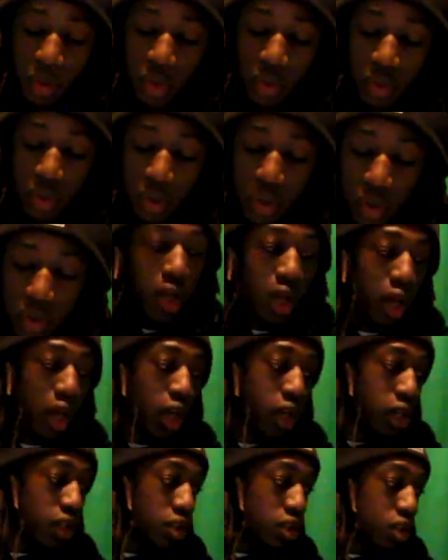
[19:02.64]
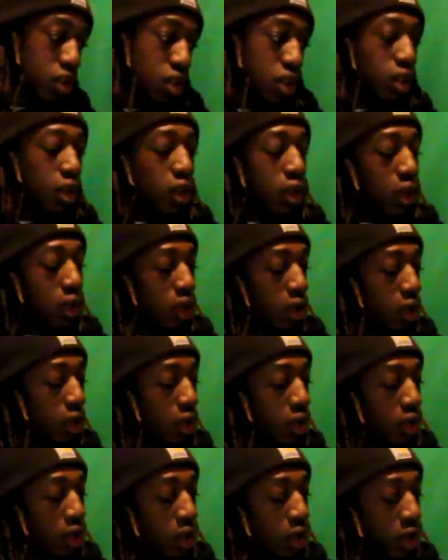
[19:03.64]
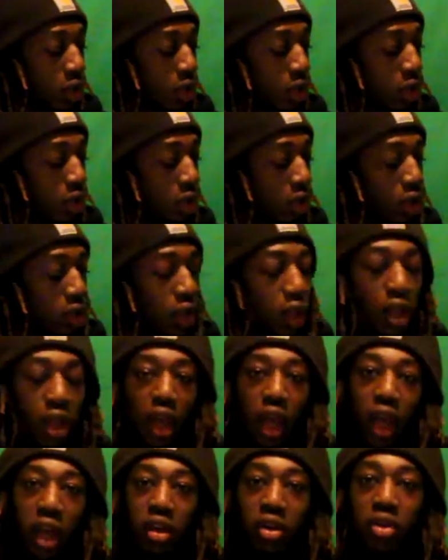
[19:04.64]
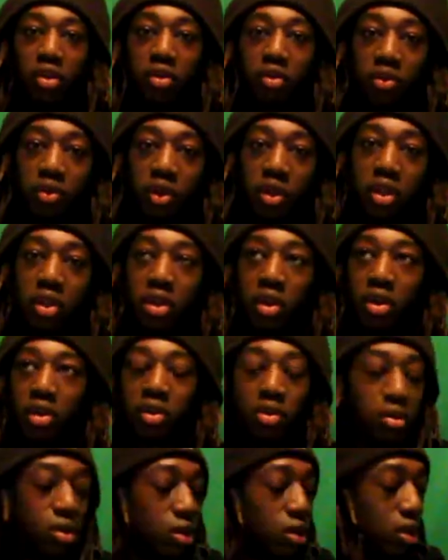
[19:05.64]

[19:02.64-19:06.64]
doing? Honestly, I don't really know.